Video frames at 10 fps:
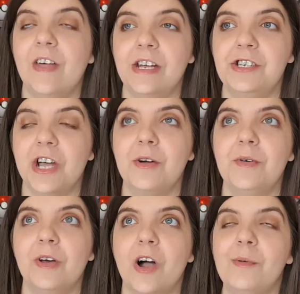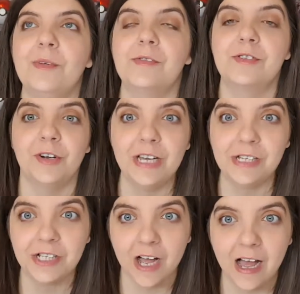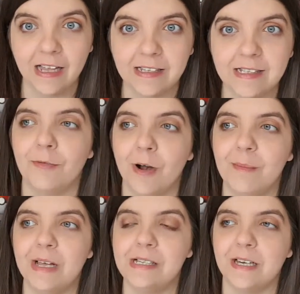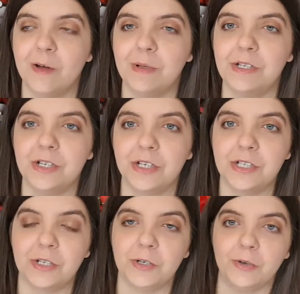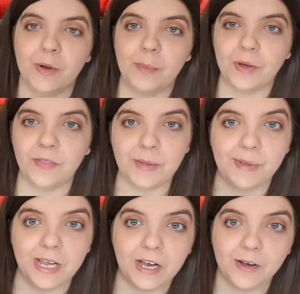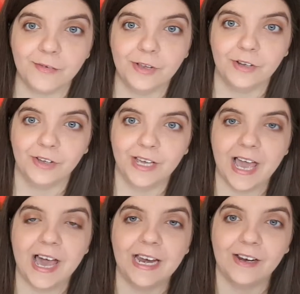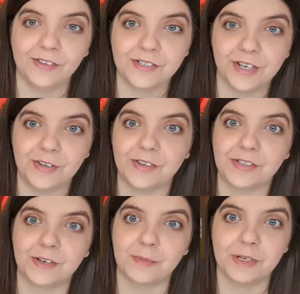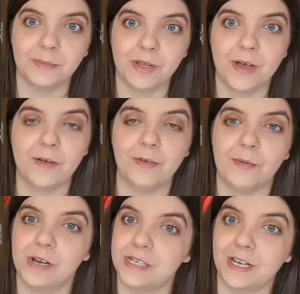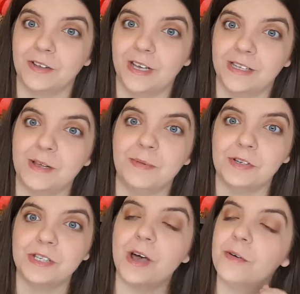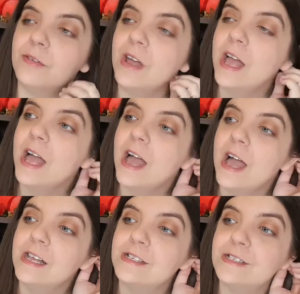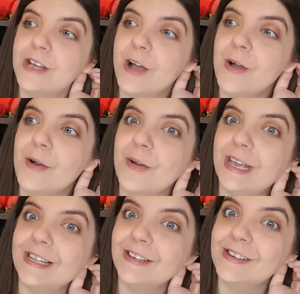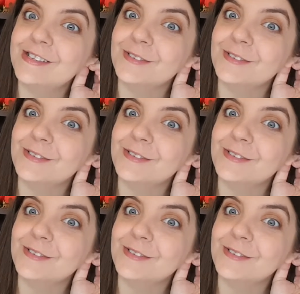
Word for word: They showed a couple of screenshots from it, and I'll be sure to put them here for you to look at, and also in the description below if you want to take a look at them yourself. So it looks